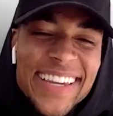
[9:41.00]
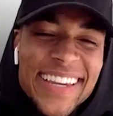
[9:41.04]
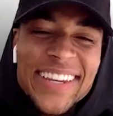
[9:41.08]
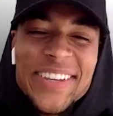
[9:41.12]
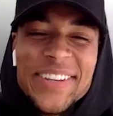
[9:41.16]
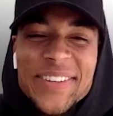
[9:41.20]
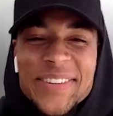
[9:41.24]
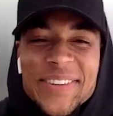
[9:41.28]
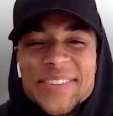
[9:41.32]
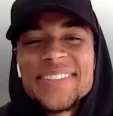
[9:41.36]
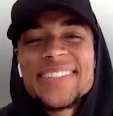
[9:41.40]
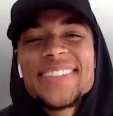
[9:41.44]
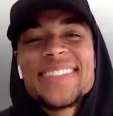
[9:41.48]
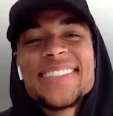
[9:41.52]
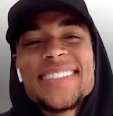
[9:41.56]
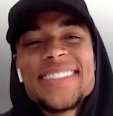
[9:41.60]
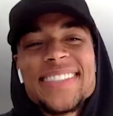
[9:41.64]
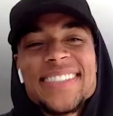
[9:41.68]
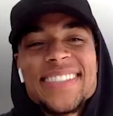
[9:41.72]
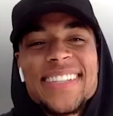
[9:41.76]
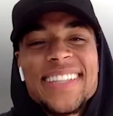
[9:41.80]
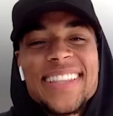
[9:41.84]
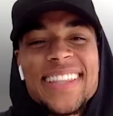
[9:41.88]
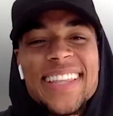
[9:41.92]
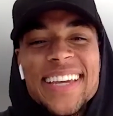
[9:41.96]
much. Thank you,
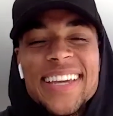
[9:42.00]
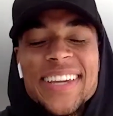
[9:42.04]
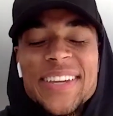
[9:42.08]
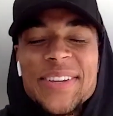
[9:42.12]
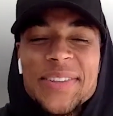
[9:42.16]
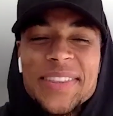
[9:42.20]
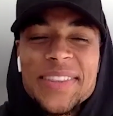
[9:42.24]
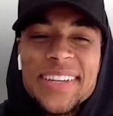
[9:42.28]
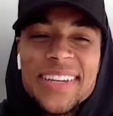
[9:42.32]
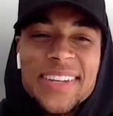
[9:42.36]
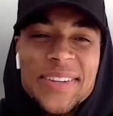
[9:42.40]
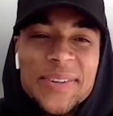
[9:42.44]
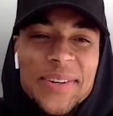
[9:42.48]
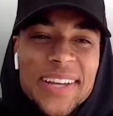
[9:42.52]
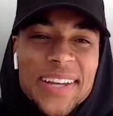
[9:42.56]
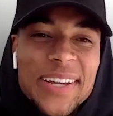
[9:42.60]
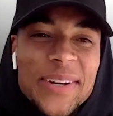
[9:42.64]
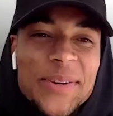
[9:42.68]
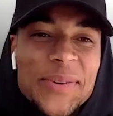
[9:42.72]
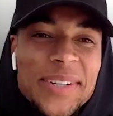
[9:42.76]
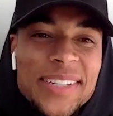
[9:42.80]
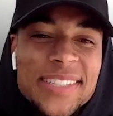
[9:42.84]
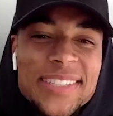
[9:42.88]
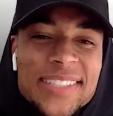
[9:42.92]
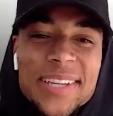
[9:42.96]
thank you, thank you.
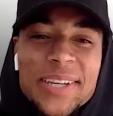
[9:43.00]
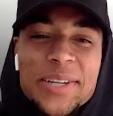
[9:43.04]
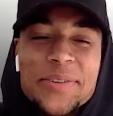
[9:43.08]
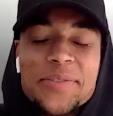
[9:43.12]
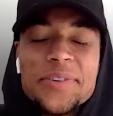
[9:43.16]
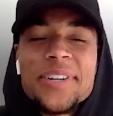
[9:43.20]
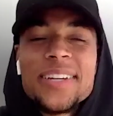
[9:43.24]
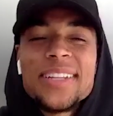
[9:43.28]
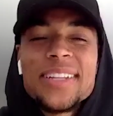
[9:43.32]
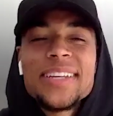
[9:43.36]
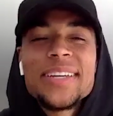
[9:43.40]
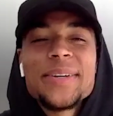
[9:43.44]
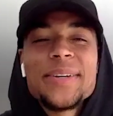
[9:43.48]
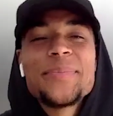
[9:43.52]
Likewise, thank you for your